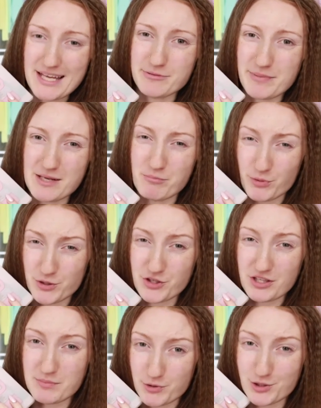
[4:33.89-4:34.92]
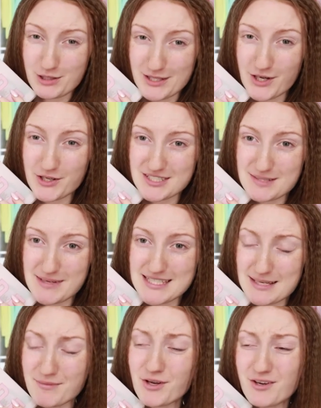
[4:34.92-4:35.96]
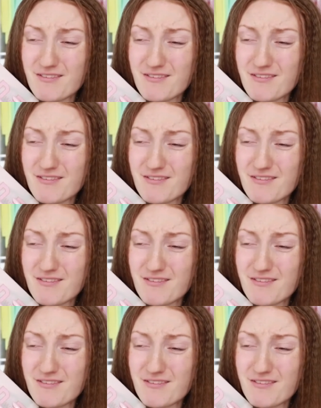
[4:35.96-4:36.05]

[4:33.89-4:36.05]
and being brutally, brutally honest means I'm not